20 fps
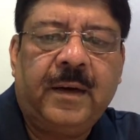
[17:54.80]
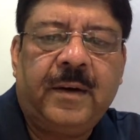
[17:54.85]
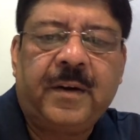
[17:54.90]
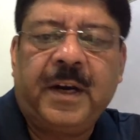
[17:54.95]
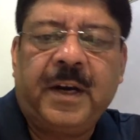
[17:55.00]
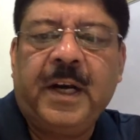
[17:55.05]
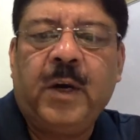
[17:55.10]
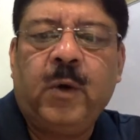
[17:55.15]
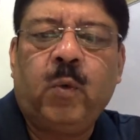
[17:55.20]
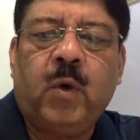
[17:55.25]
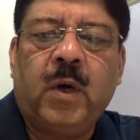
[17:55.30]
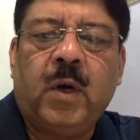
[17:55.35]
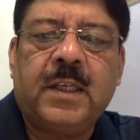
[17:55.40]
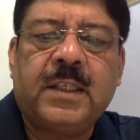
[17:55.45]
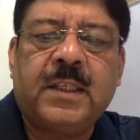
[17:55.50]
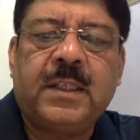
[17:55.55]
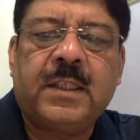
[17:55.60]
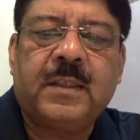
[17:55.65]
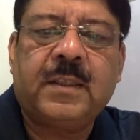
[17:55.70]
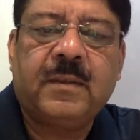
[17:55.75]
train was
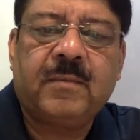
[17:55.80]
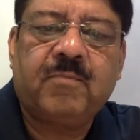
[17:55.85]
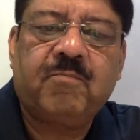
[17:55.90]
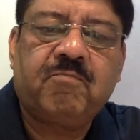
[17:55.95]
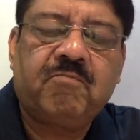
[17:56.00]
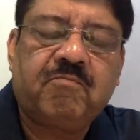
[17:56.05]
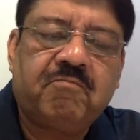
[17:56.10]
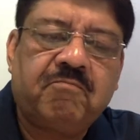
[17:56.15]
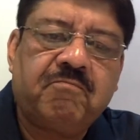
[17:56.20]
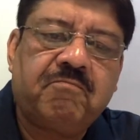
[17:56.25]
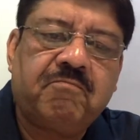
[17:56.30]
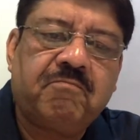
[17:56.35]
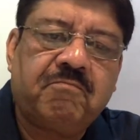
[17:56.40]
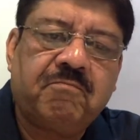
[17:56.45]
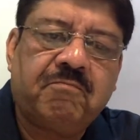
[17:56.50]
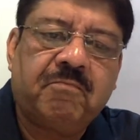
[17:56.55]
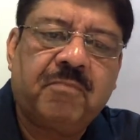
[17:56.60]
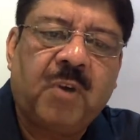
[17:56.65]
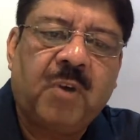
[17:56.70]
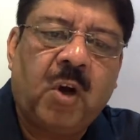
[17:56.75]

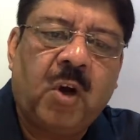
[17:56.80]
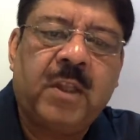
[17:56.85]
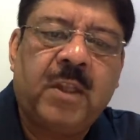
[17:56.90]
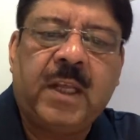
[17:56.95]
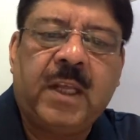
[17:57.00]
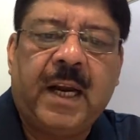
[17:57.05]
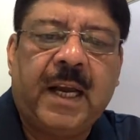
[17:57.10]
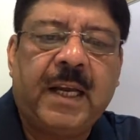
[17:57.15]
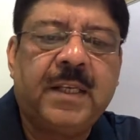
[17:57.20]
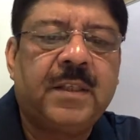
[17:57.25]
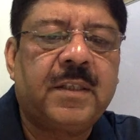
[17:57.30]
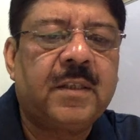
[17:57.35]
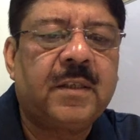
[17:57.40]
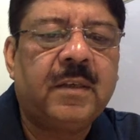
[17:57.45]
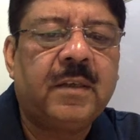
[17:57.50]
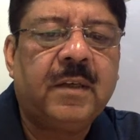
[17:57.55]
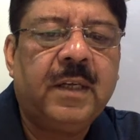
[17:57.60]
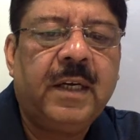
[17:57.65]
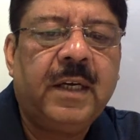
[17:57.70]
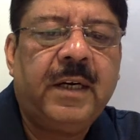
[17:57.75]
on the rise.
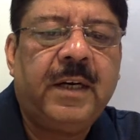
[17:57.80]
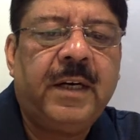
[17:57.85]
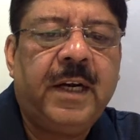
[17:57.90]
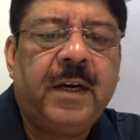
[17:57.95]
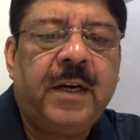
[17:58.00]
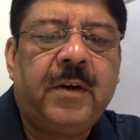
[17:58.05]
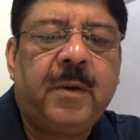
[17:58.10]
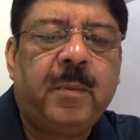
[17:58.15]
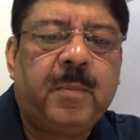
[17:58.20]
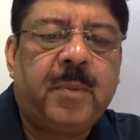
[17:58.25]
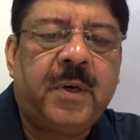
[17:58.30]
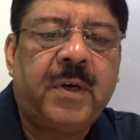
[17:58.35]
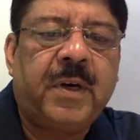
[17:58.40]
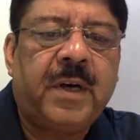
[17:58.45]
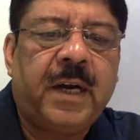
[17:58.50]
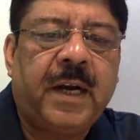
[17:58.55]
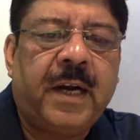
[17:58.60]
Day trippers